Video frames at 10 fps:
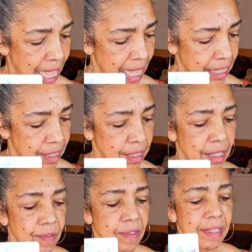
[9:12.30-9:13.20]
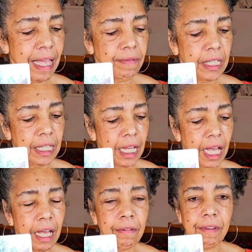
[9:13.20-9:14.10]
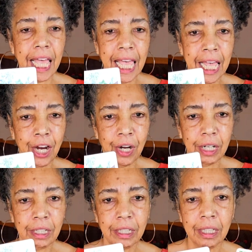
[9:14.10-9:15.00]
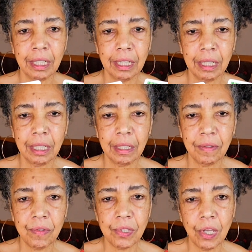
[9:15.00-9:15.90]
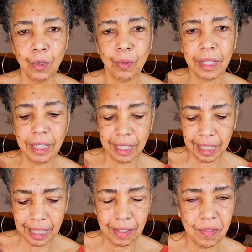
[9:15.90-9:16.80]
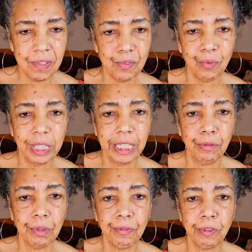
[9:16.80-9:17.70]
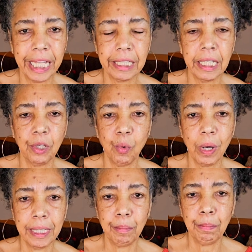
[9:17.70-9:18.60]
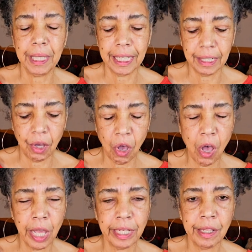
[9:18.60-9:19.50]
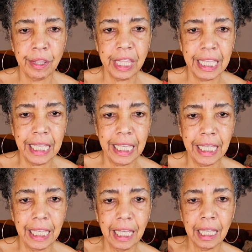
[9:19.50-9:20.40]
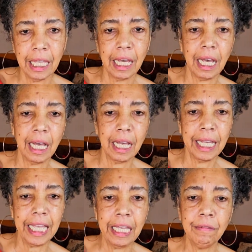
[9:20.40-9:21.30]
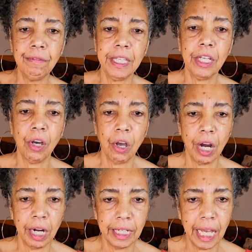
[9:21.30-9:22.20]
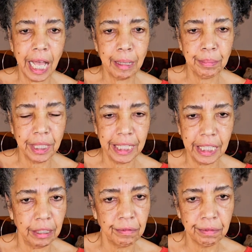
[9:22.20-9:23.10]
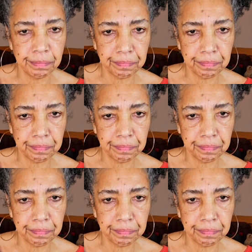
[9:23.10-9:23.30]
and the 7 of air. So this is really reflecting quite a bit on the Envy card, I believe.